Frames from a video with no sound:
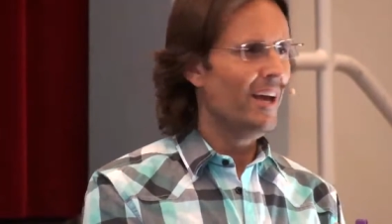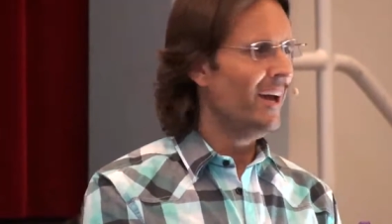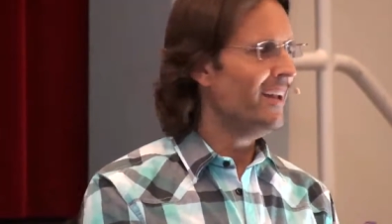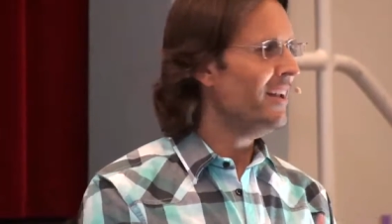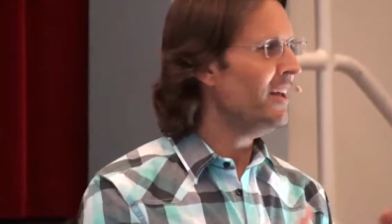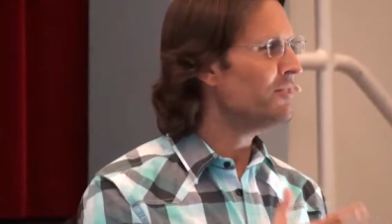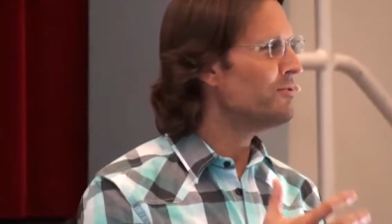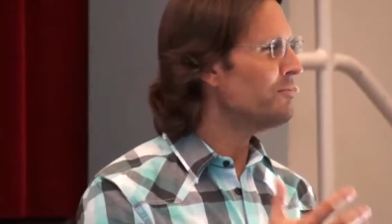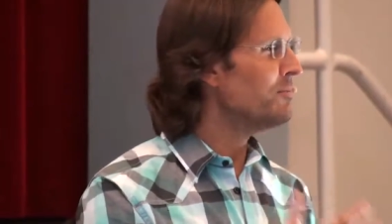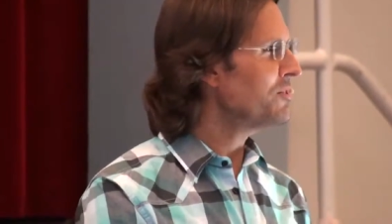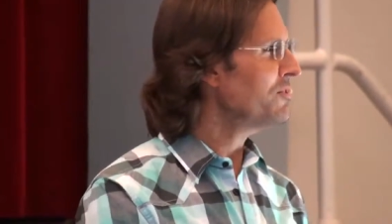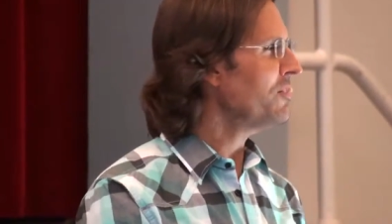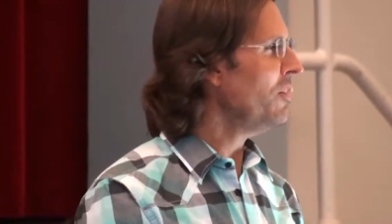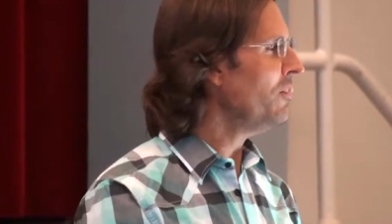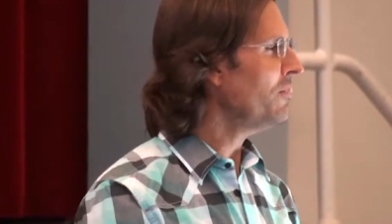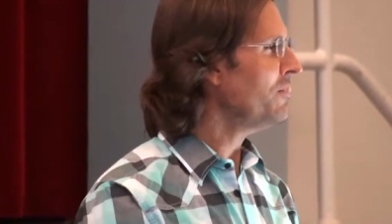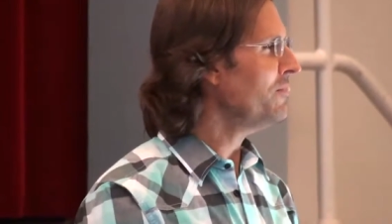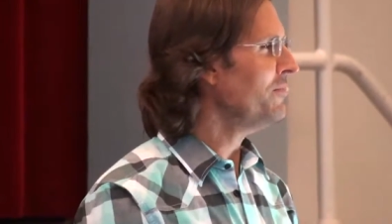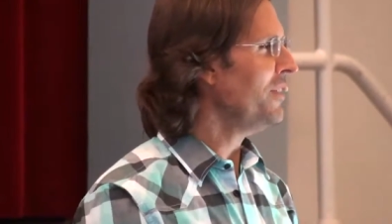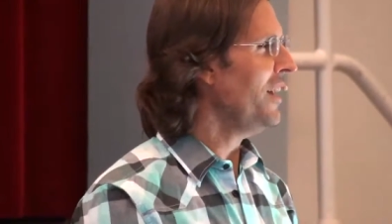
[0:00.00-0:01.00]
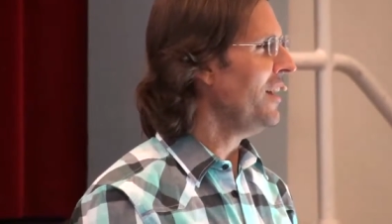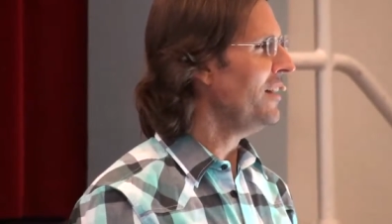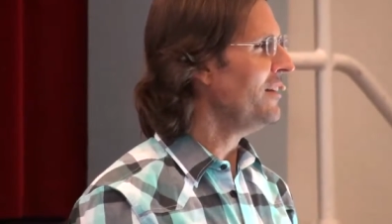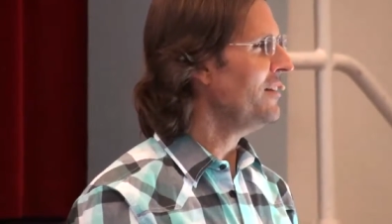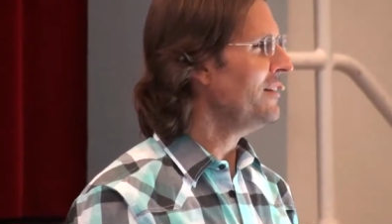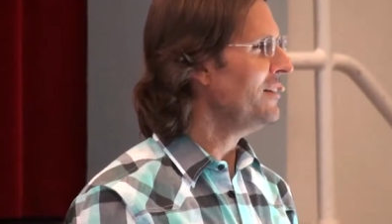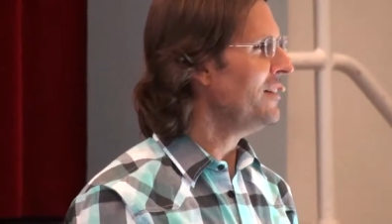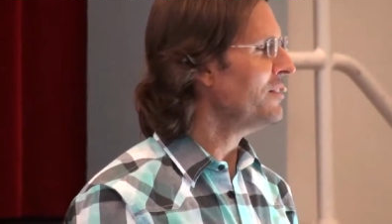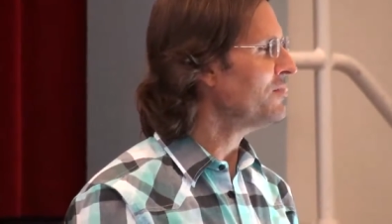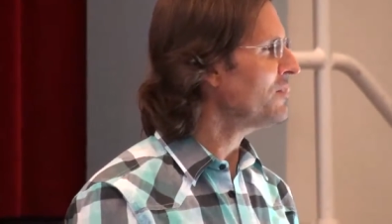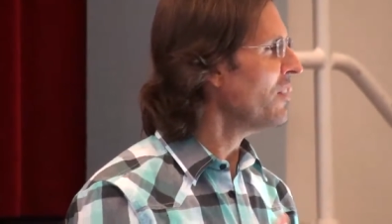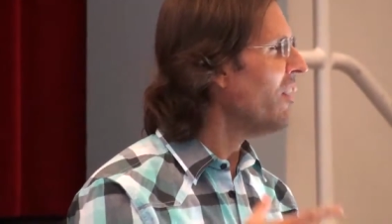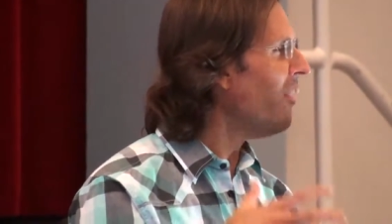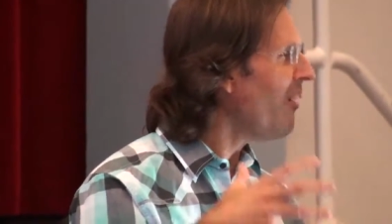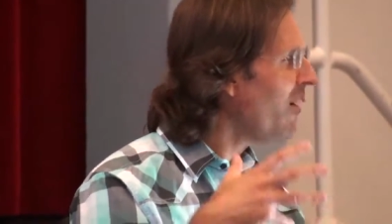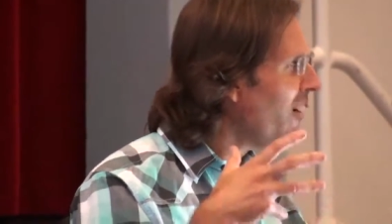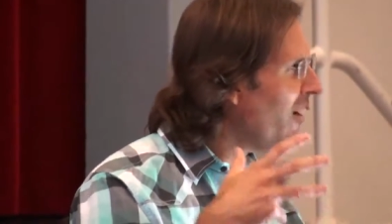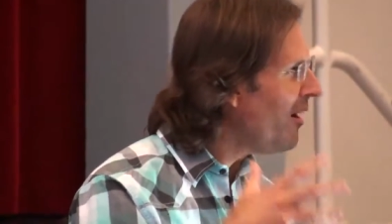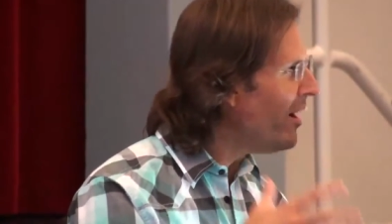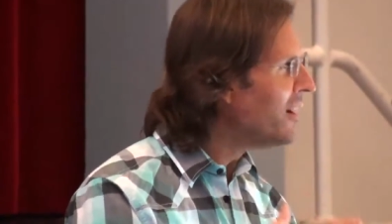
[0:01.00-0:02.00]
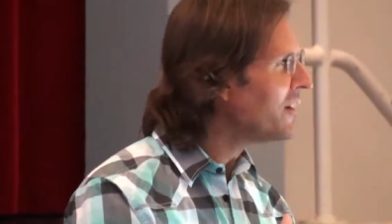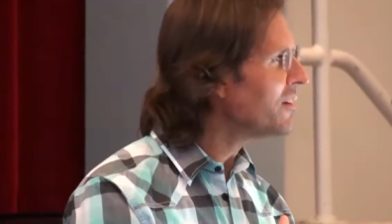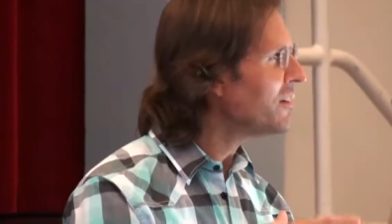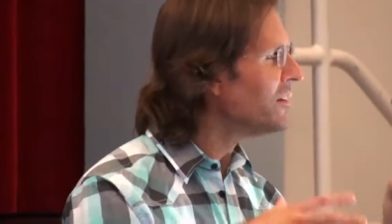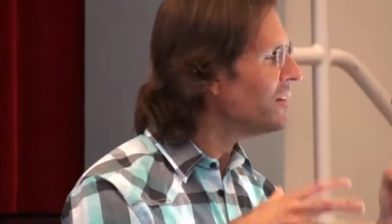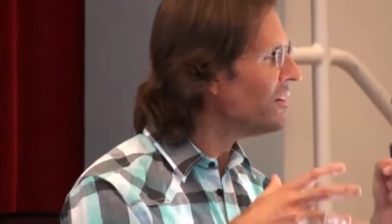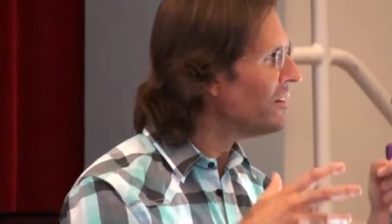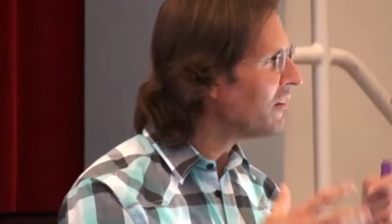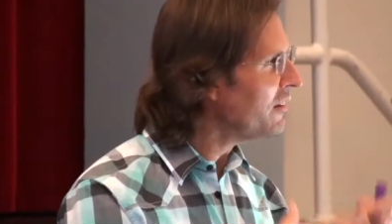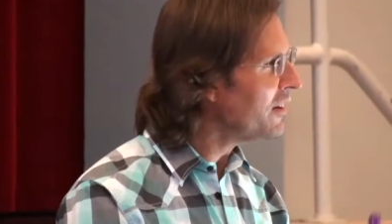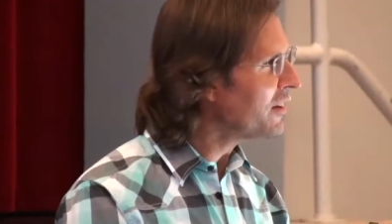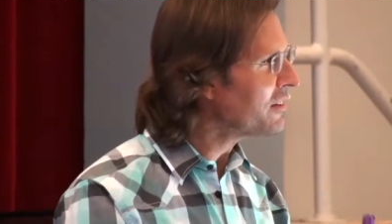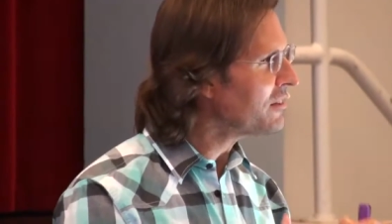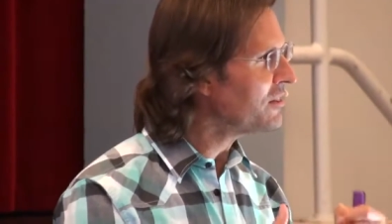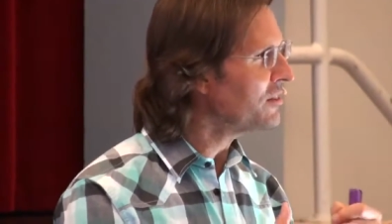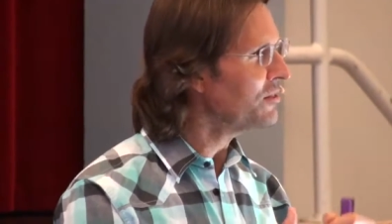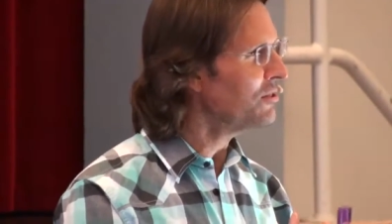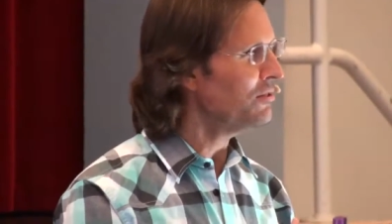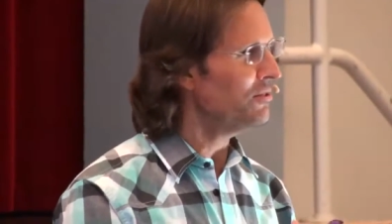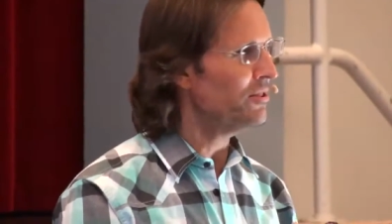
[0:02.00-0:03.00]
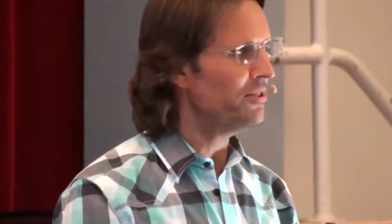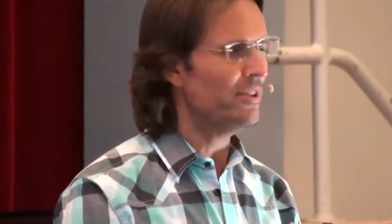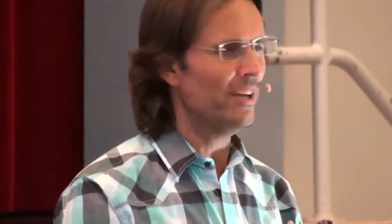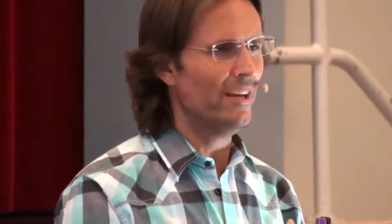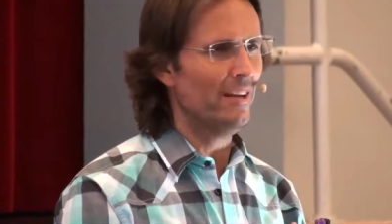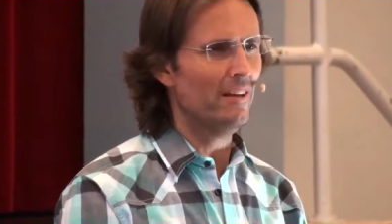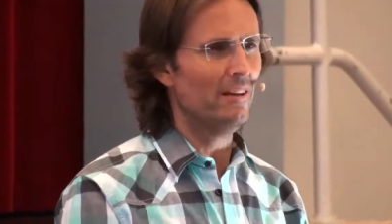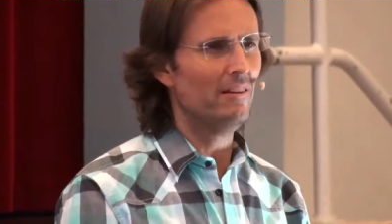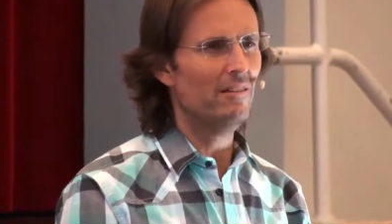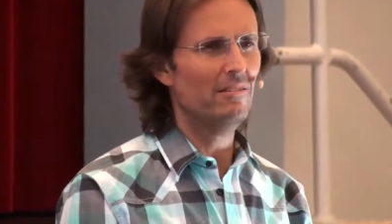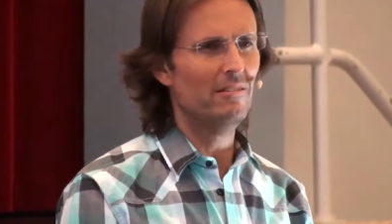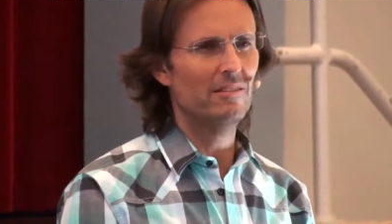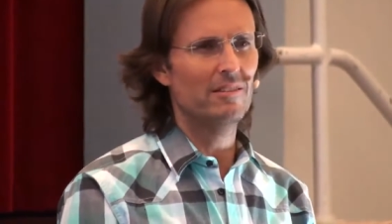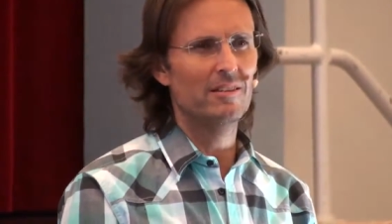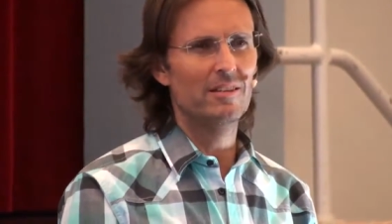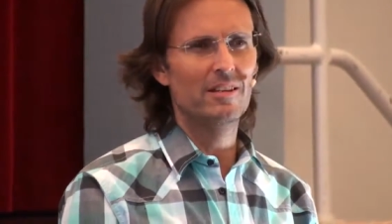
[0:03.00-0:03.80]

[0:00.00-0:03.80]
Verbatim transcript: And as a result of that, there's a higher likelihood now